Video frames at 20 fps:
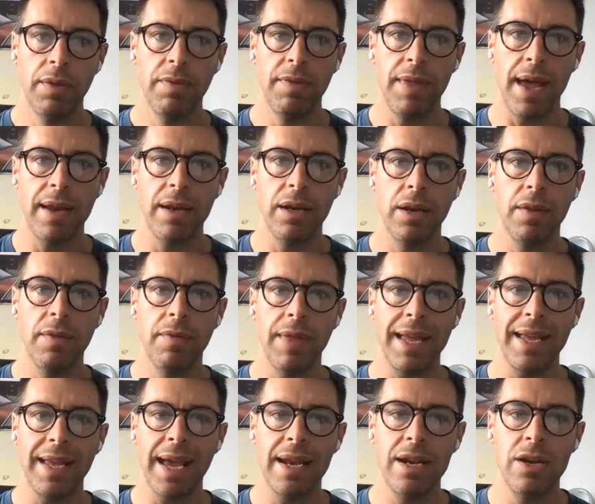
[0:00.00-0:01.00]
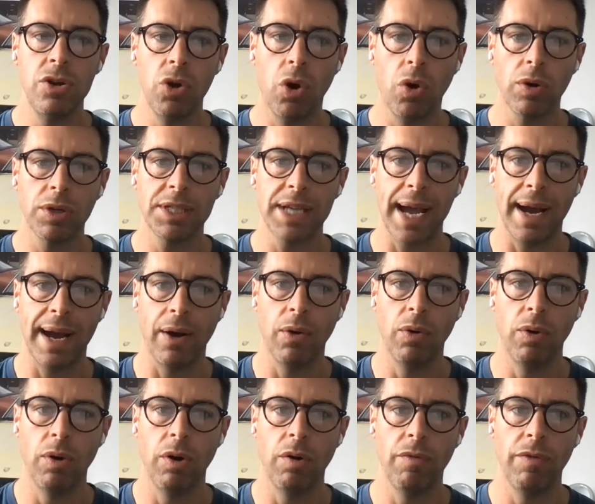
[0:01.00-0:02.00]
then they get knocked
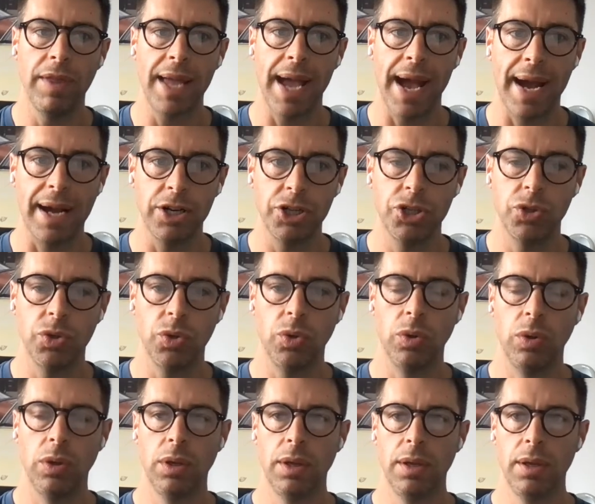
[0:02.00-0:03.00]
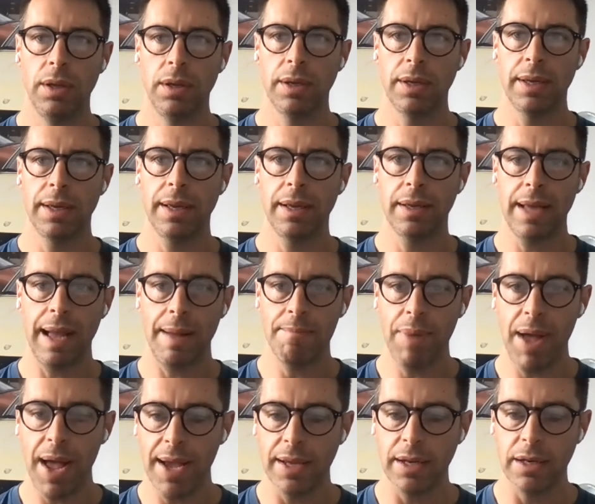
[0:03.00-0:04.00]
out of the actual
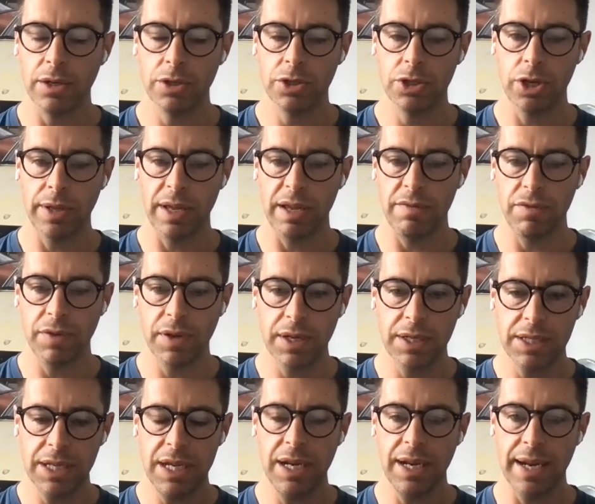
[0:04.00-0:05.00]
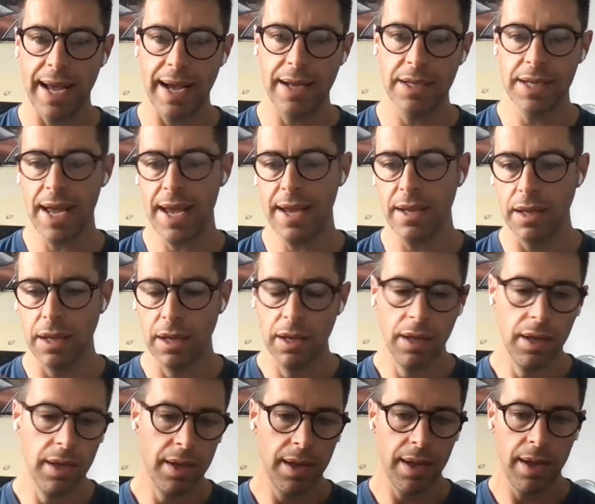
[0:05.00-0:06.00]
campaign. So they've seen an ad, hey,
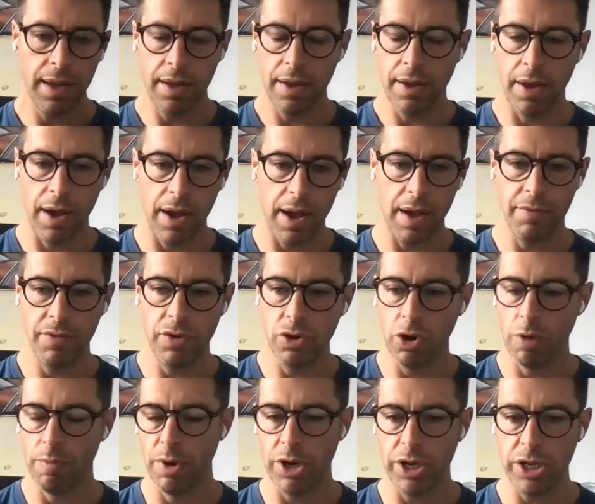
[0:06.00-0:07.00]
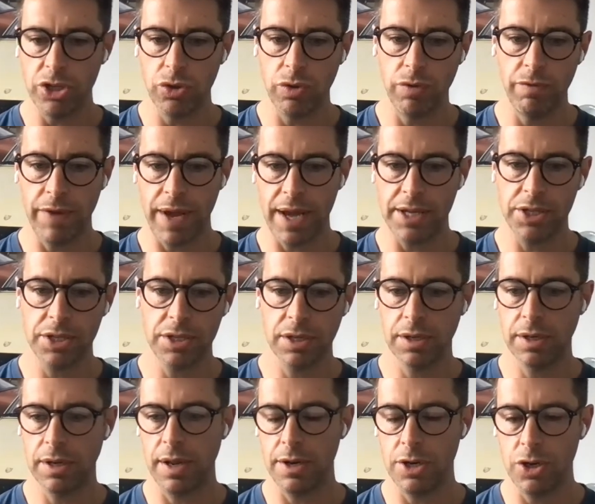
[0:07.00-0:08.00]
have you got money to invest
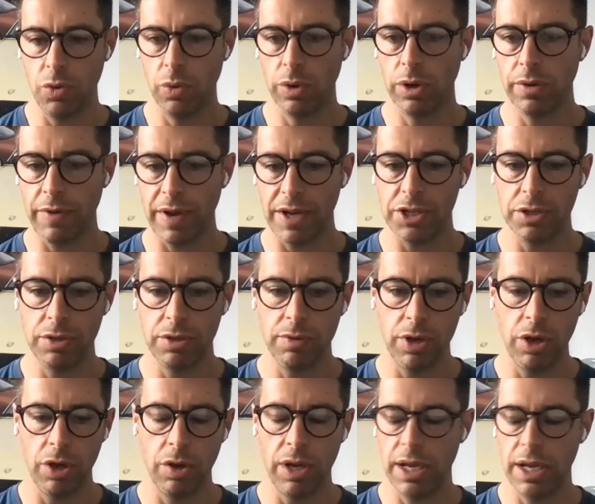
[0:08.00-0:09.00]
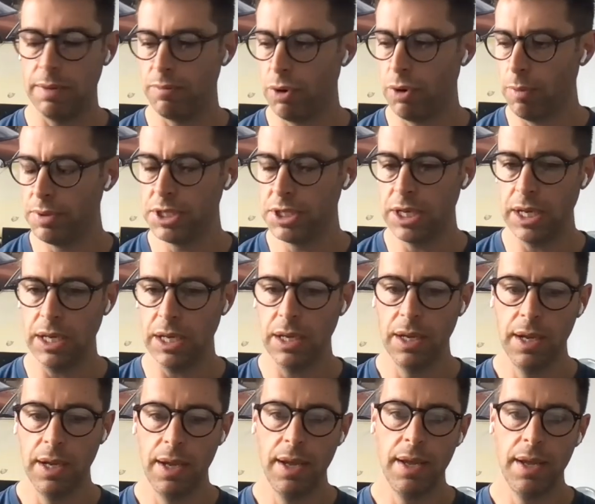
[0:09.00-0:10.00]
and you want to invest in property?
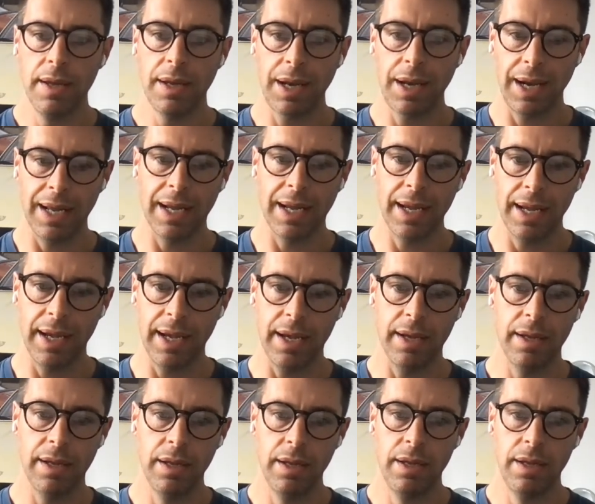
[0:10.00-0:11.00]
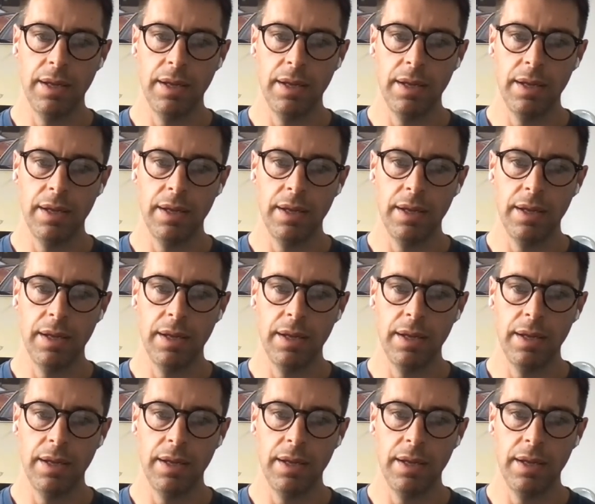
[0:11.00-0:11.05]
Click here.